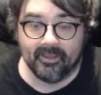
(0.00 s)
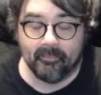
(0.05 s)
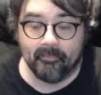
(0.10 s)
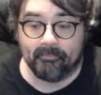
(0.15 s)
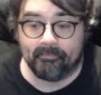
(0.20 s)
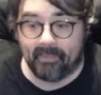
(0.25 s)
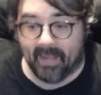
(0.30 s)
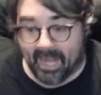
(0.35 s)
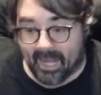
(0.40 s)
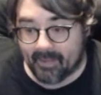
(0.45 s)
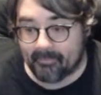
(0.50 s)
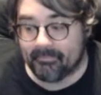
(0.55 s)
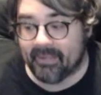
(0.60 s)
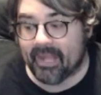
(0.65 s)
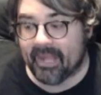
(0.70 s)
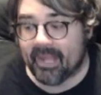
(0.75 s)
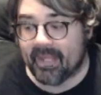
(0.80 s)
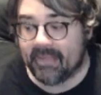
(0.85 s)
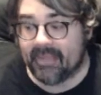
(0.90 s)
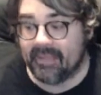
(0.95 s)

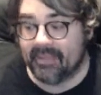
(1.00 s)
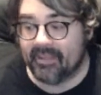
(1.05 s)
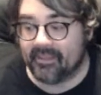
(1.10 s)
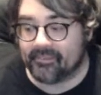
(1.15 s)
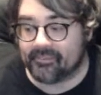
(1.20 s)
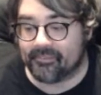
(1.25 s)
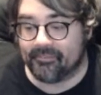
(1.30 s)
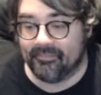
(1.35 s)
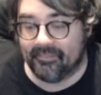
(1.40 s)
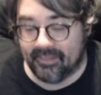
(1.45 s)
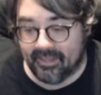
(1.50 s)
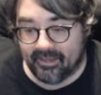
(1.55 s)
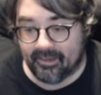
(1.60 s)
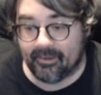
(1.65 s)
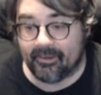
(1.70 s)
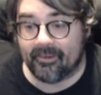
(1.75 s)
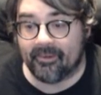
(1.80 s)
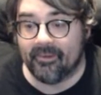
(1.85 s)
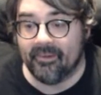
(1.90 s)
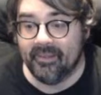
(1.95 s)
Batman is
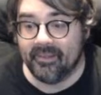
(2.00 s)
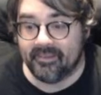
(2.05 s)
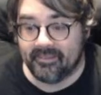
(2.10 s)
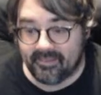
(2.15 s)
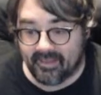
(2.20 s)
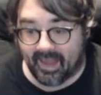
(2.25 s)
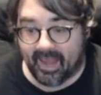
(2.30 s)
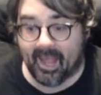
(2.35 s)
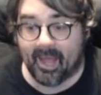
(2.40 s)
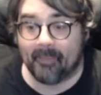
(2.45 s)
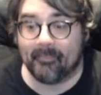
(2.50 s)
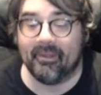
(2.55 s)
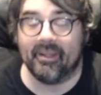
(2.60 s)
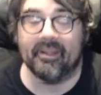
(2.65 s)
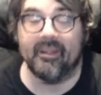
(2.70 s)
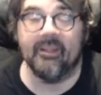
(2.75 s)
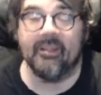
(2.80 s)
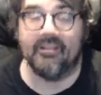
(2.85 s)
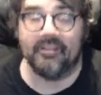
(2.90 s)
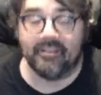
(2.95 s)
near damn
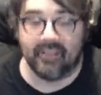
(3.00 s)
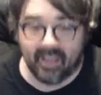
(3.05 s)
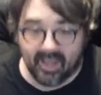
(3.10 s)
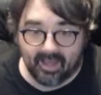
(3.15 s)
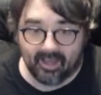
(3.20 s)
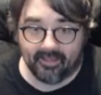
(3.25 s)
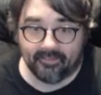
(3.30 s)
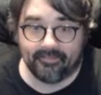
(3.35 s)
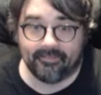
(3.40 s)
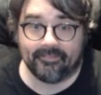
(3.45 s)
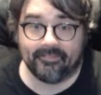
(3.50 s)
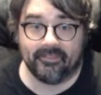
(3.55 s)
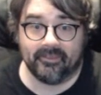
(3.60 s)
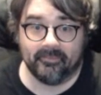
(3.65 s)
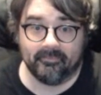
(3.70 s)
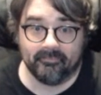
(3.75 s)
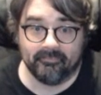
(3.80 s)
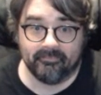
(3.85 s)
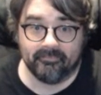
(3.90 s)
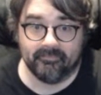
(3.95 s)
death.
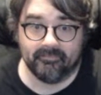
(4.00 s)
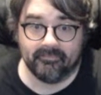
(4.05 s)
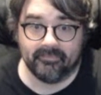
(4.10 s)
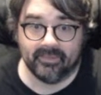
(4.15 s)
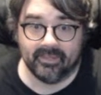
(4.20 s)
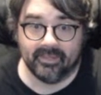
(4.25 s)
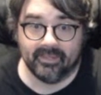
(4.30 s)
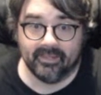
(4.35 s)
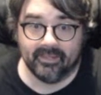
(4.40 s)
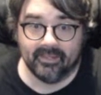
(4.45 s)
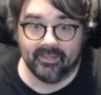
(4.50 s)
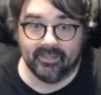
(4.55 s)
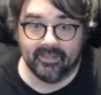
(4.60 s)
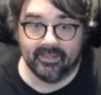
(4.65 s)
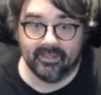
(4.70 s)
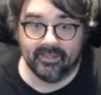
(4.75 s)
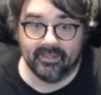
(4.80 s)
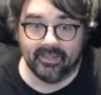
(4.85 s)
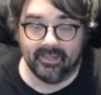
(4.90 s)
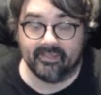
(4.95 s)

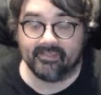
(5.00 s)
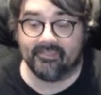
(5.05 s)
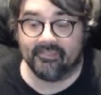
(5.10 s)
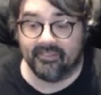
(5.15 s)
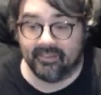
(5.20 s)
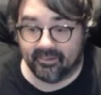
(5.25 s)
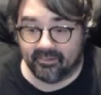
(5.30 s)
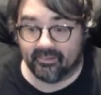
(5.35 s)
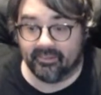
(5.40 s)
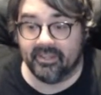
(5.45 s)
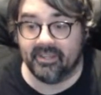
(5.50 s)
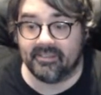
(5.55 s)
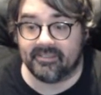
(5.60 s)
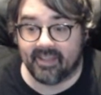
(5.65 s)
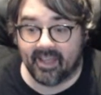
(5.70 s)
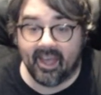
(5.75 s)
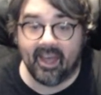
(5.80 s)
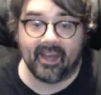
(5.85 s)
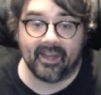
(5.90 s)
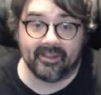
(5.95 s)
He's nearly
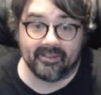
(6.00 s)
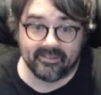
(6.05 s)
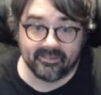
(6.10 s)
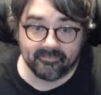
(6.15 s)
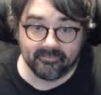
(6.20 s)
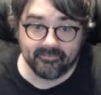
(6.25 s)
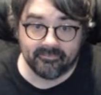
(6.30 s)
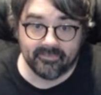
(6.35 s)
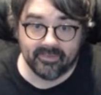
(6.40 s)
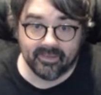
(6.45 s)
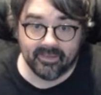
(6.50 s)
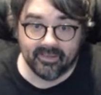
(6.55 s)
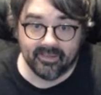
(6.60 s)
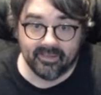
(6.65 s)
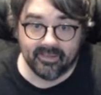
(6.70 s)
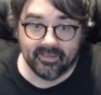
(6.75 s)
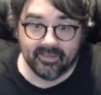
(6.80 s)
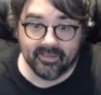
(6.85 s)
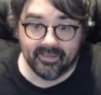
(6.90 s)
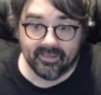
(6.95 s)
dead.
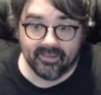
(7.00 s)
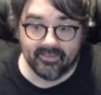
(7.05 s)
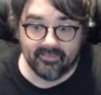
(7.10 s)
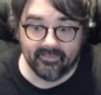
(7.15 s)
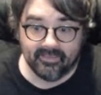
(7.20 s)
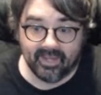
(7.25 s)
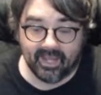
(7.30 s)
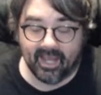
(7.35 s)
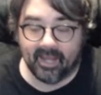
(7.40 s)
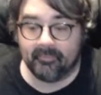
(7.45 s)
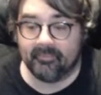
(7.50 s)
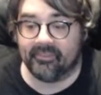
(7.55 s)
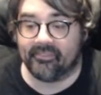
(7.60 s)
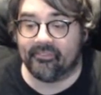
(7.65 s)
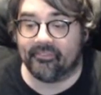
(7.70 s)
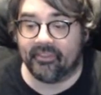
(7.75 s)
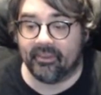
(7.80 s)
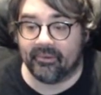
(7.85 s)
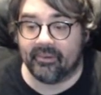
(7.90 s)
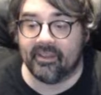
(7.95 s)
And
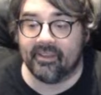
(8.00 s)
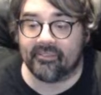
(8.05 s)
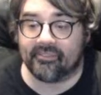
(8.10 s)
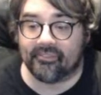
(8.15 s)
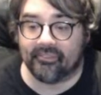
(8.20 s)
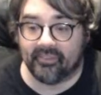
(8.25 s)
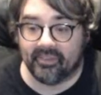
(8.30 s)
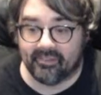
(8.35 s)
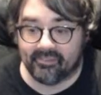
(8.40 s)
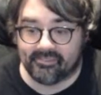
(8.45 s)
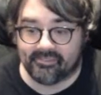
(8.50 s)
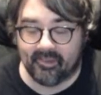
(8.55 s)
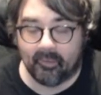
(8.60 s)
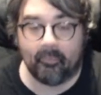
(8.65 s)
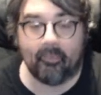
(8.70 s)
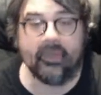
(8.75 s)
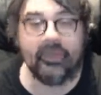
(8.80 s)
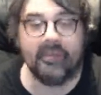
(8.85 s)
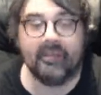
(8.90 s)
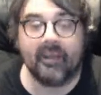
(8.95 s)
mysteriously,
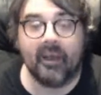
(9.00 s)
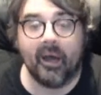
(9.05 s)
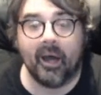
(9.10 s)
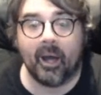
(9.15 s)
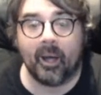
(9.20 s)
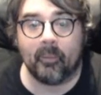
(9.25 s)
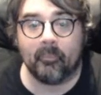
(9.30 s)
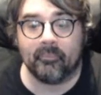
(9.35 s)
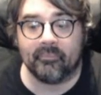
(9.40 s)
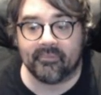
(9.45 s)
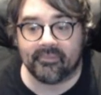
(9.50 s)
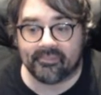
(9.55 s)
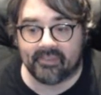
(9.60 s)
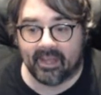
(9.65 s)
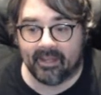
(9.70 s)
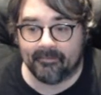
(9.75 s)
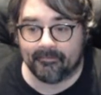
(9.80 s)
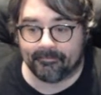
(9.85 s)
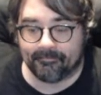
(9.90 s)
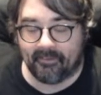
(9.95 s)
someone comes
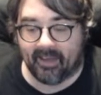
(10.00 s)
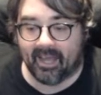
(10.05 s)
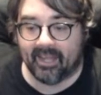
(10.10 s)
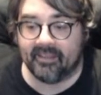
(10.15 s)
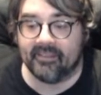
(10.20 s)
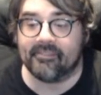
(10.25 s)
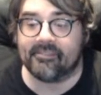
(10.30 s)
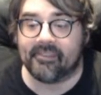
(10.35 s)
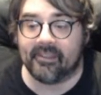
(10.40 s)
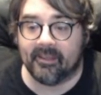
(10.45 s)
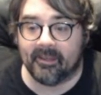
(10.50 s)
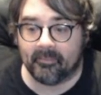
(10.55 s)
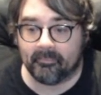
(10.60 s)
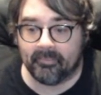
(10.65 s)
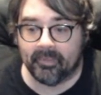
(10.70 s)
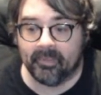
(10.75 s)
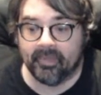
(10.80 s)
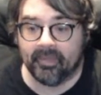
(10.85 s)
and finds him